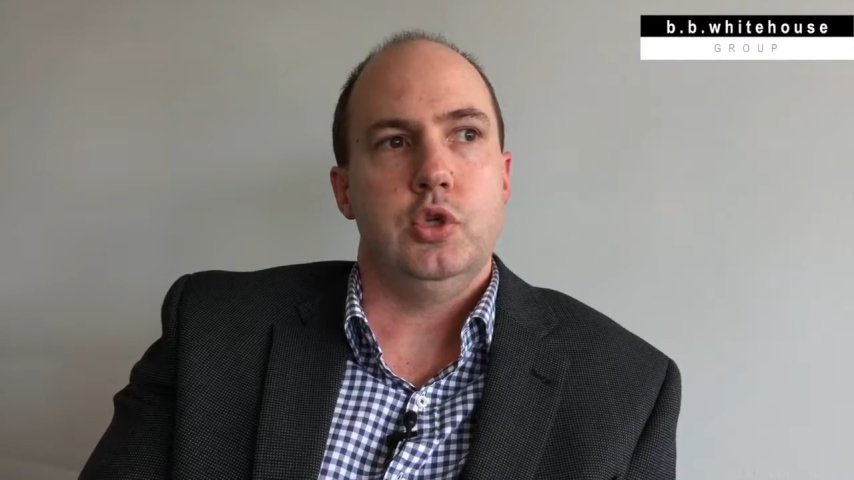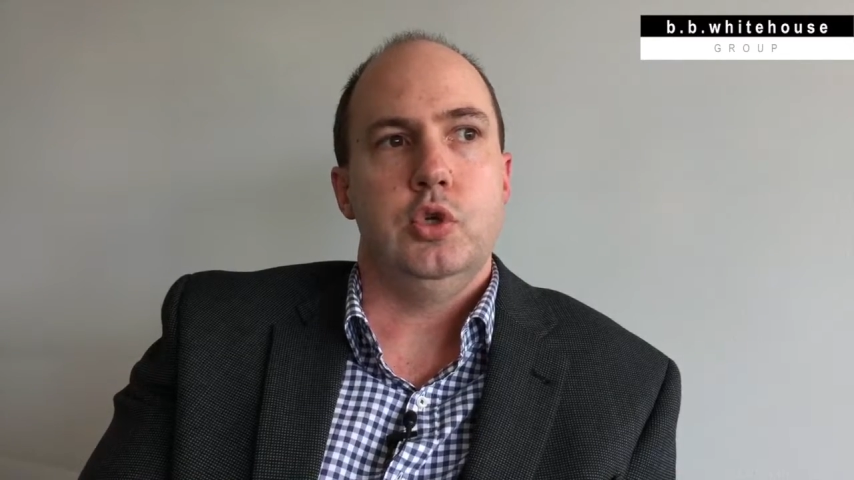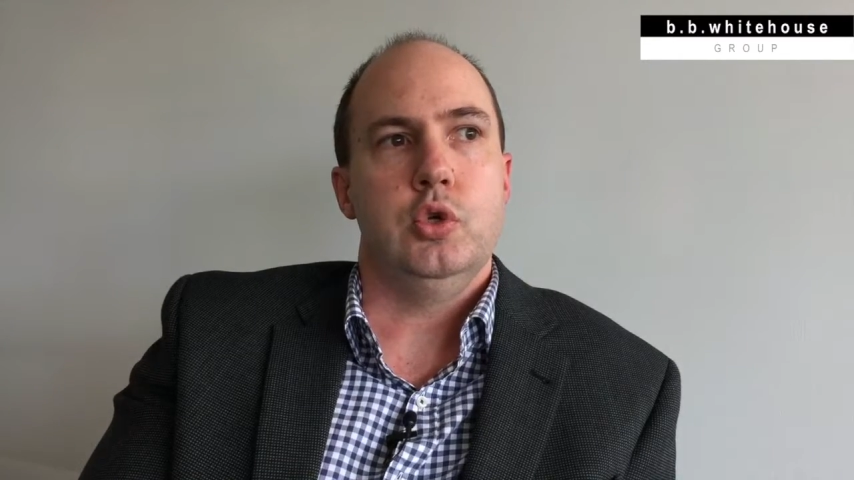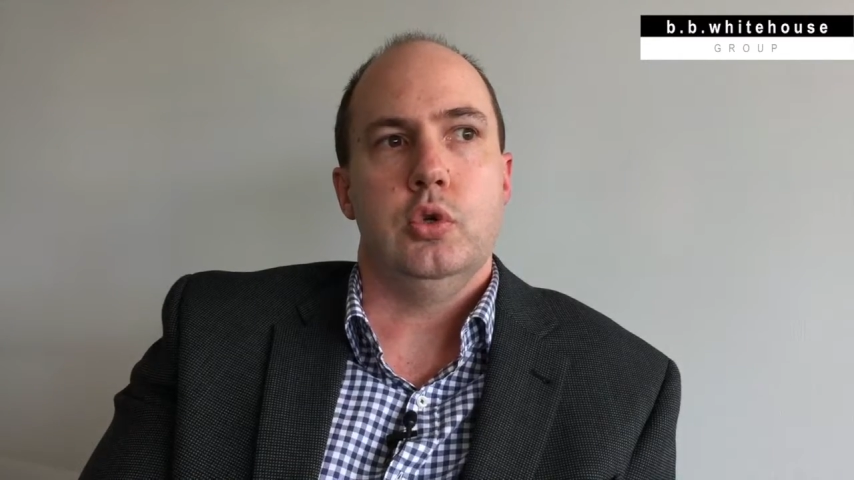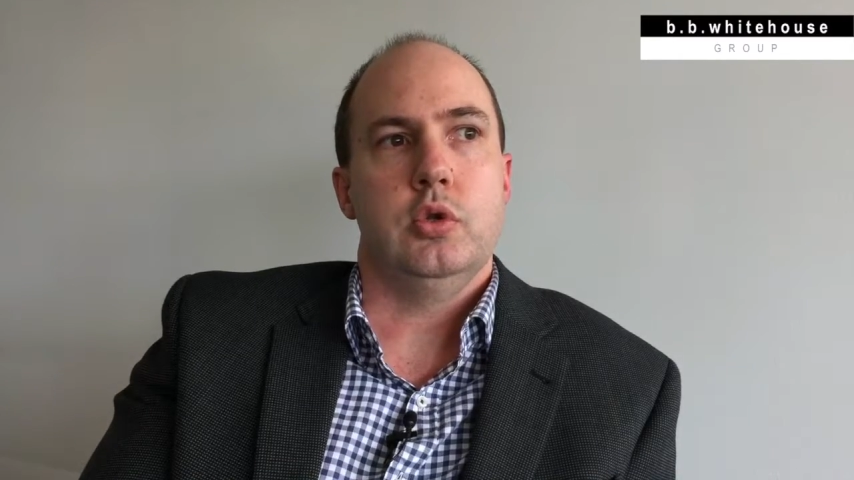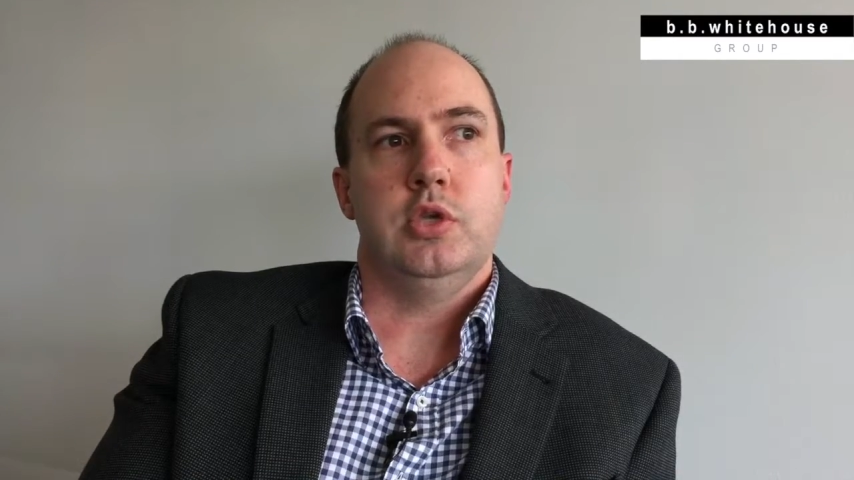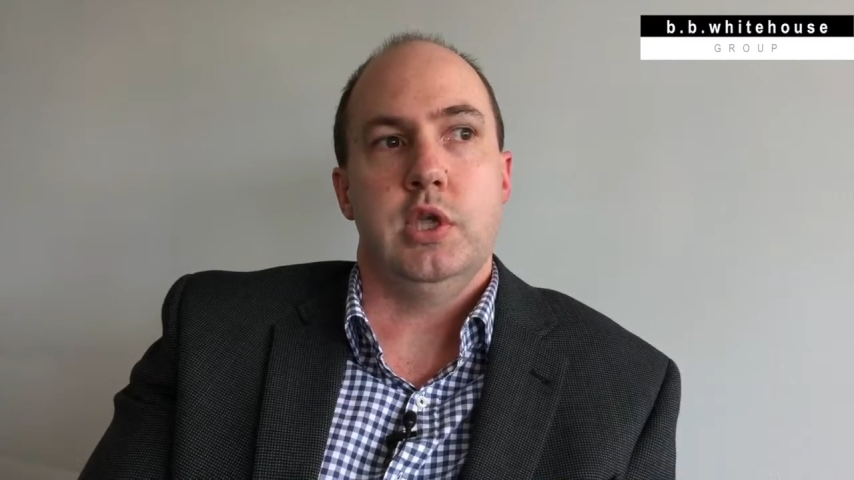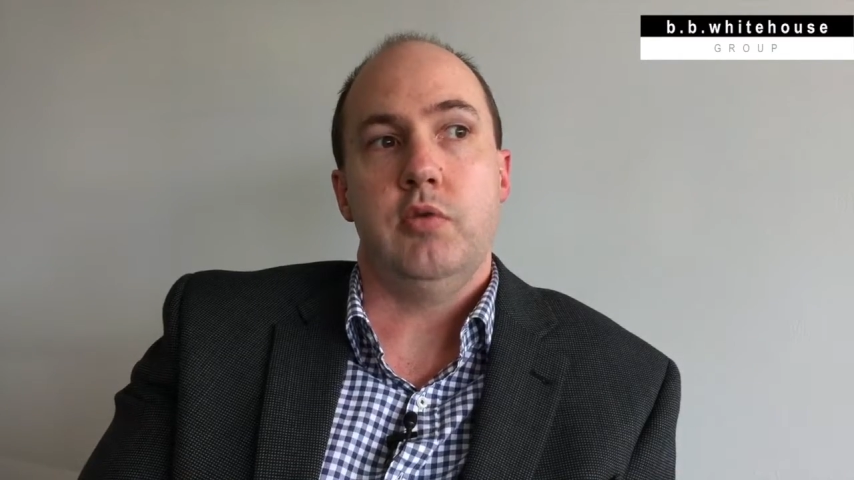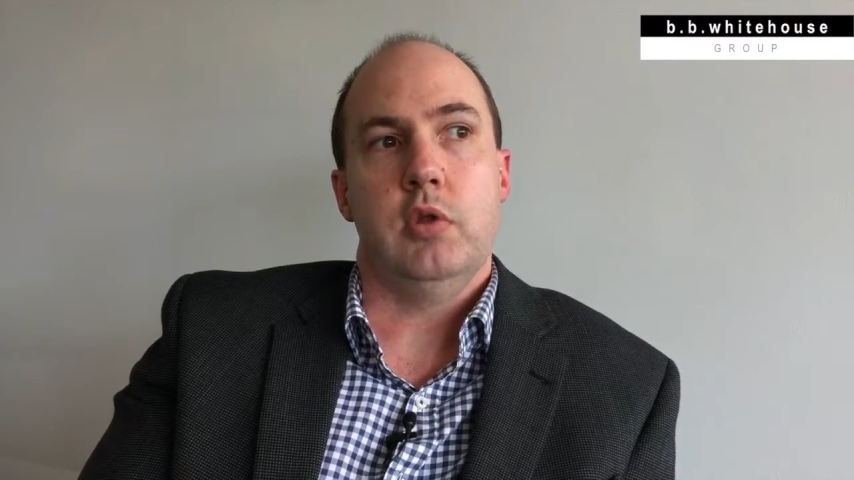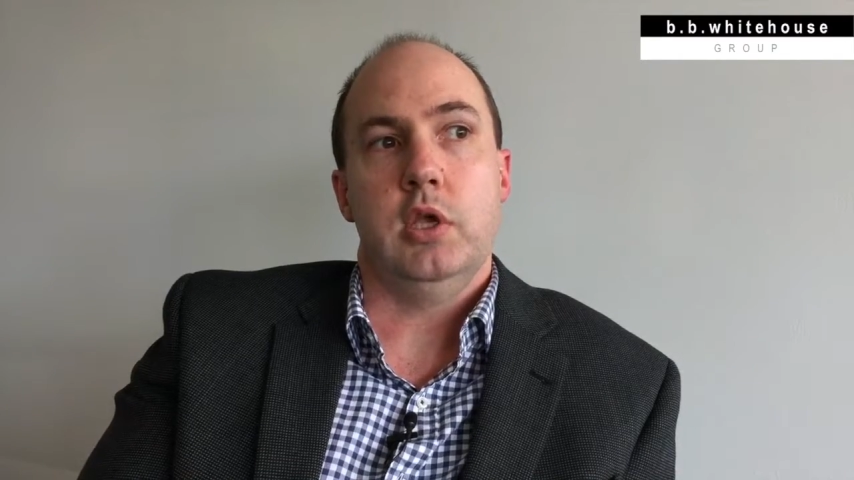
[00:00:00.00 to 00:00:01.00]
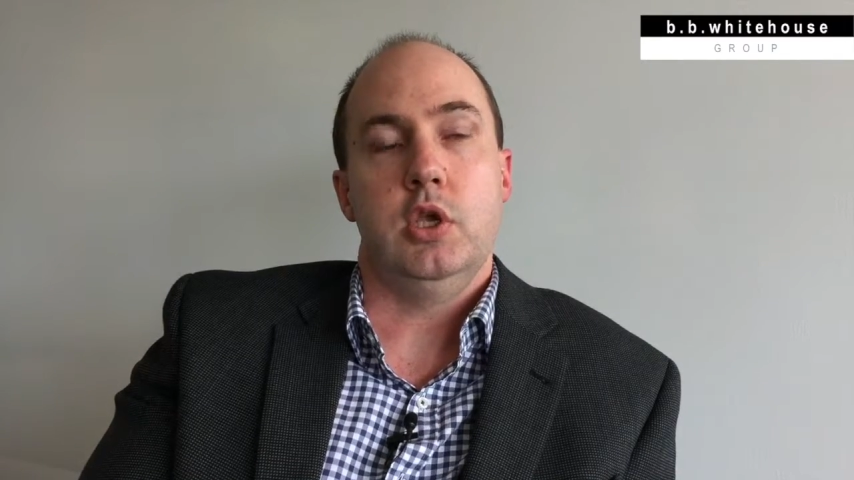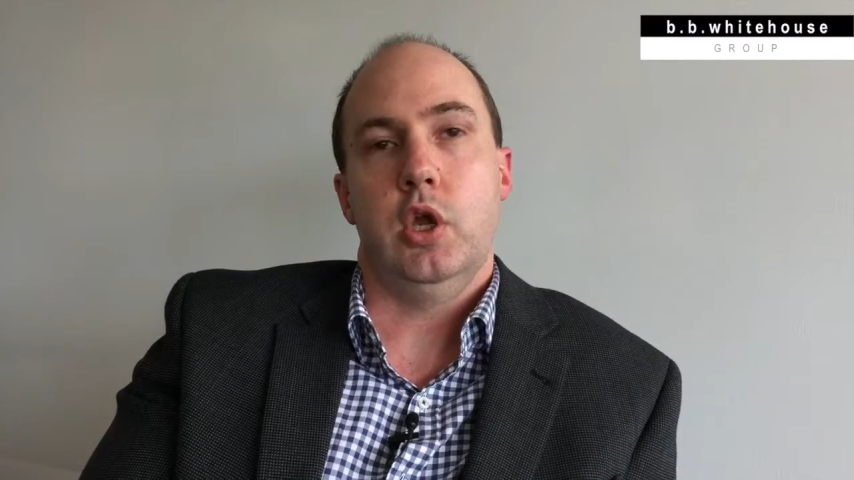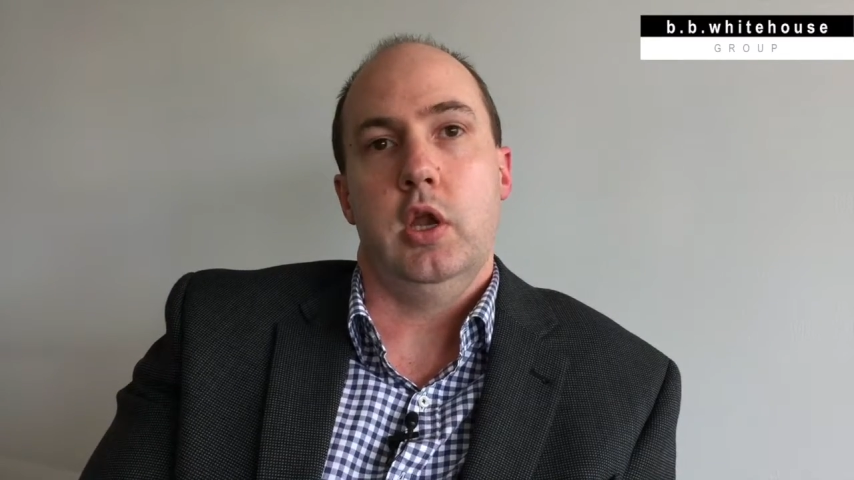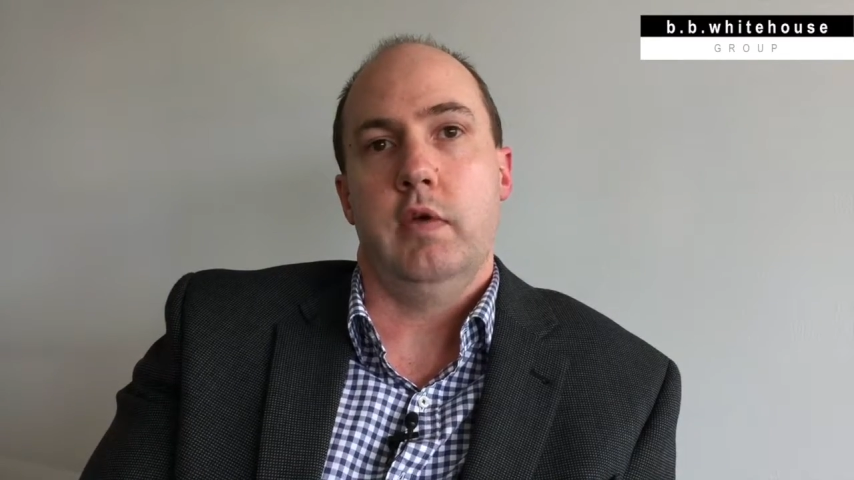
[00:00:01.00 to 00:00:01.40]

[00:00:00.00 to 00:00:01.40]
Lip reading: don't